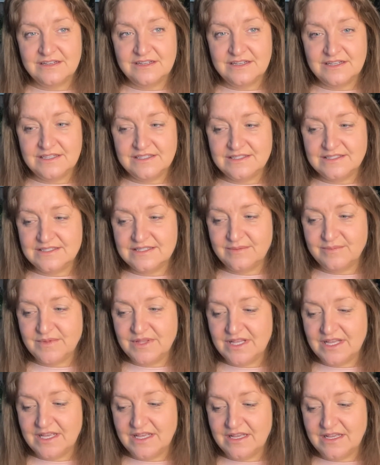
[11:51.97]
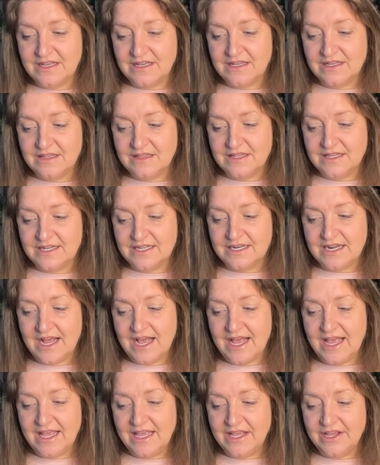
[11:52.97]
It's something that
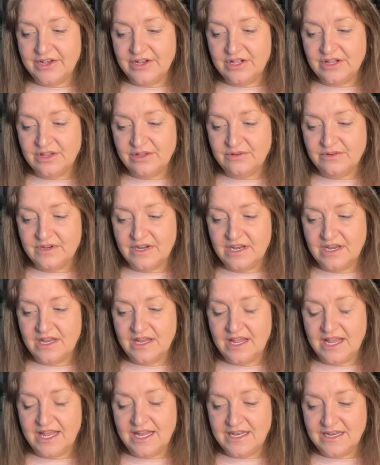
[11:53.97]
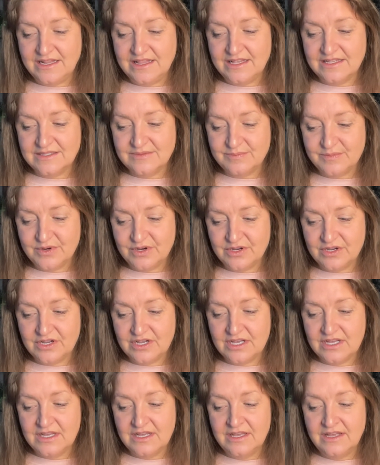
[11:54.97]
I included in this
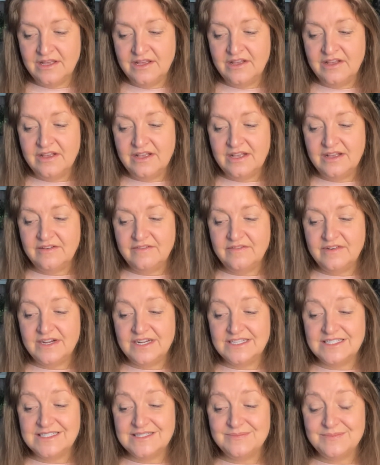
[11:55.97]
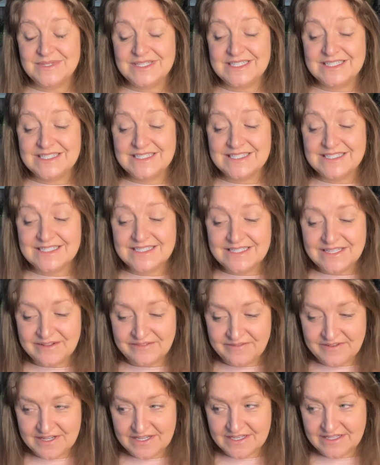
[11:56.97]
book very
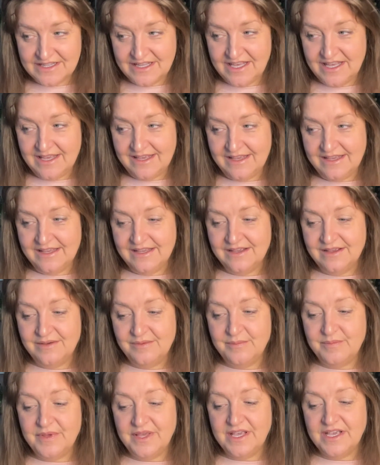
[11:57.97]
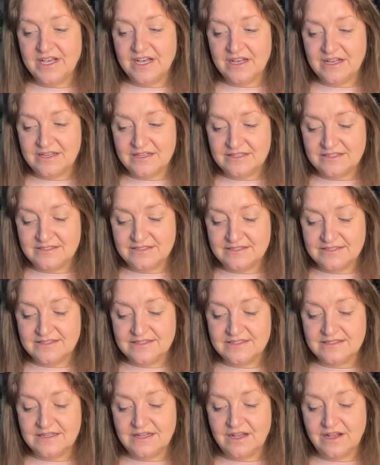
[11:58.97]
specifically
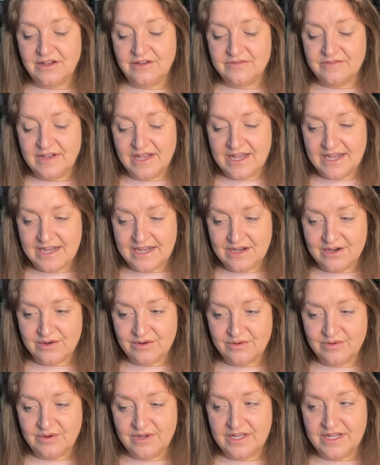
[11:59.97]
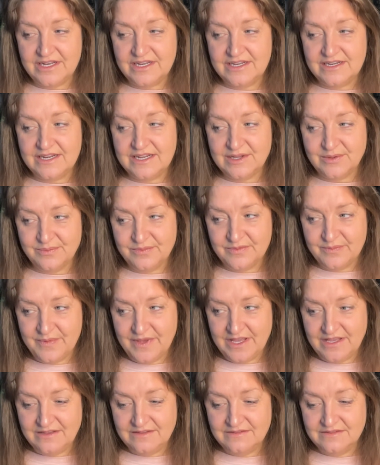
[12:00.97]
because of how it had helped
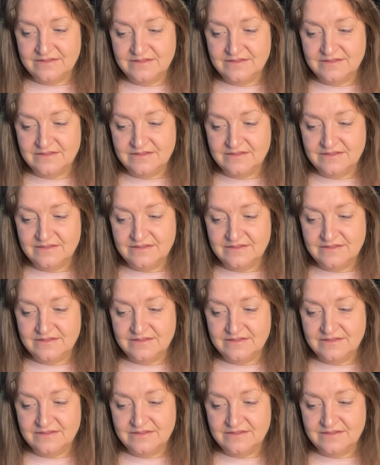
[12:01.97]
me.